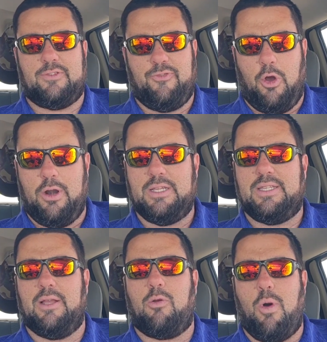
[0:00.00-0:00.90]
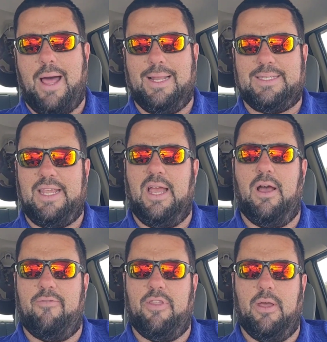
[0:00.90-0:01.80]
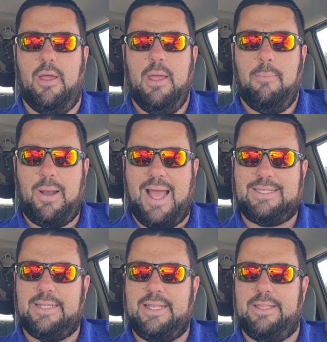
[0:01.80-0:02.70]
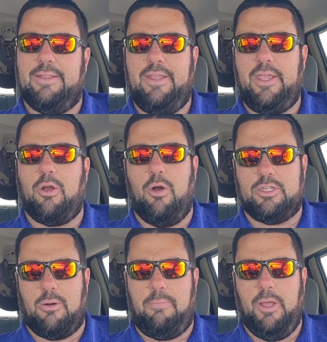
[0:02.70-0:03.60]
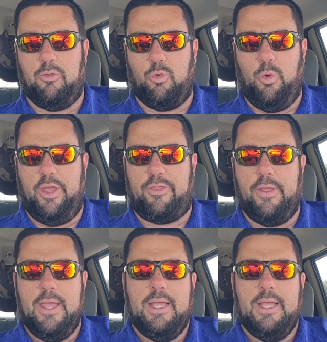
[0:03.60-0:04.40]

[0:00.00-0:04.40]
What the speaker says: far as the quality of the plastic that the decoys are built with.